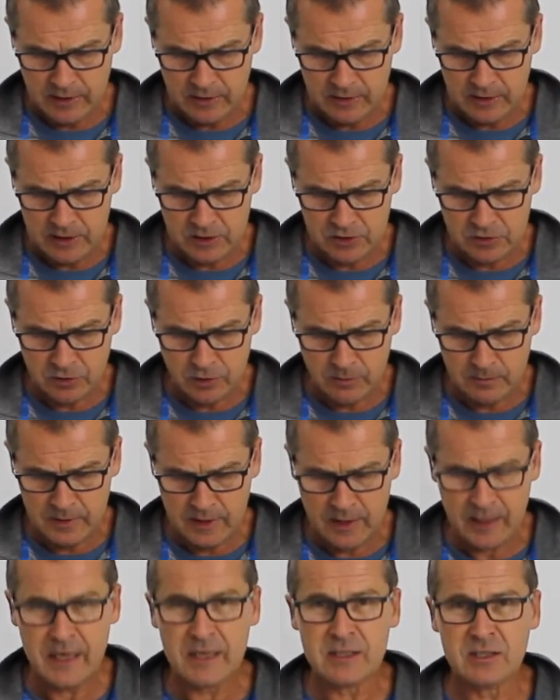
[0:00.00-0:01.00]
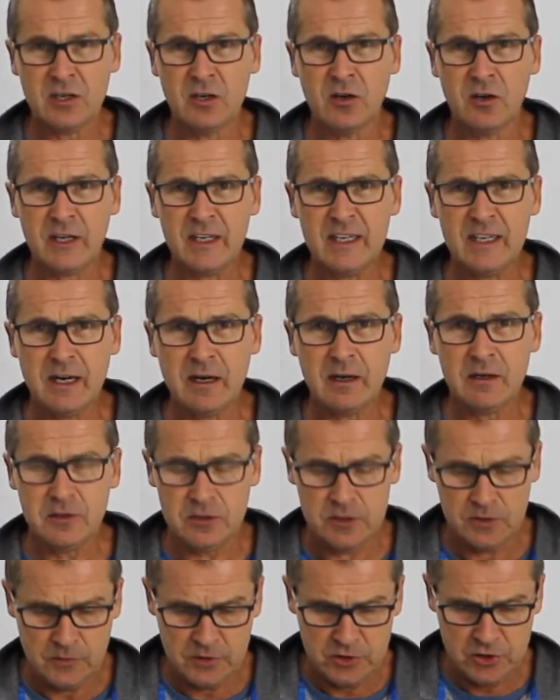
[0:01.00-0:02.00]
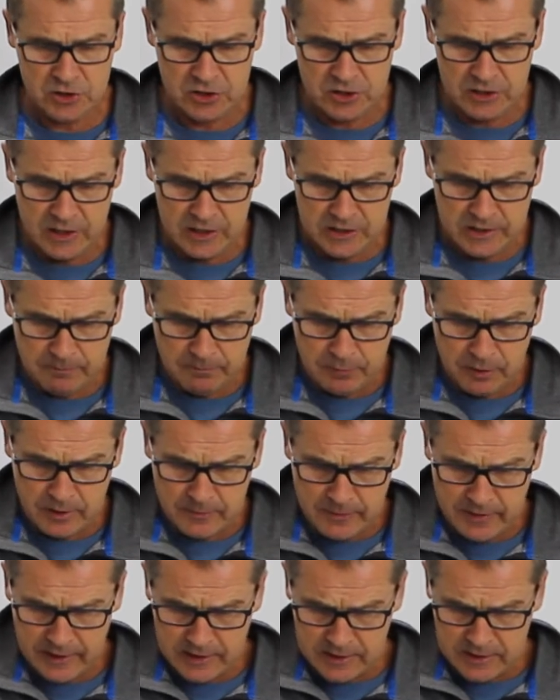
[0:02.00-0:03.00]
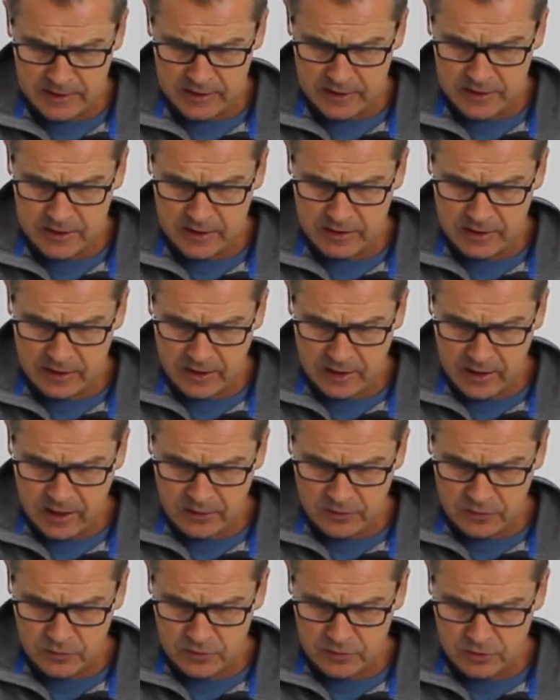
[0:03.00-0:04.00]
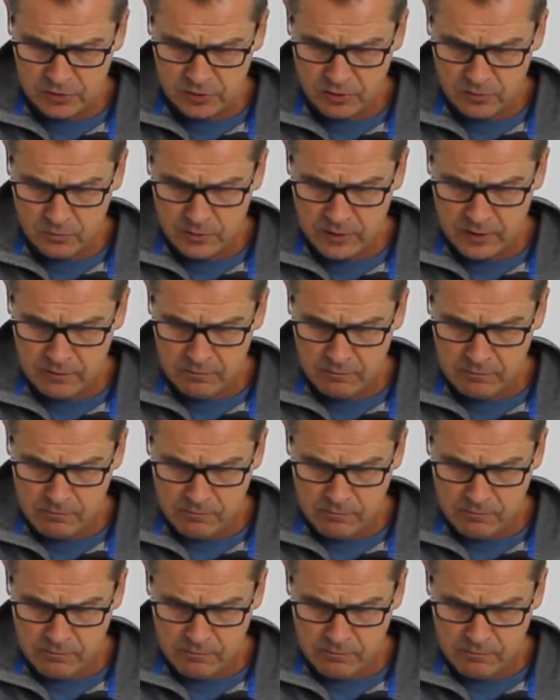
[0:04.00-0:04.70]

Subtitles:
this top nut is a locking nut, so we just need to pull them against each other, undoing the top one,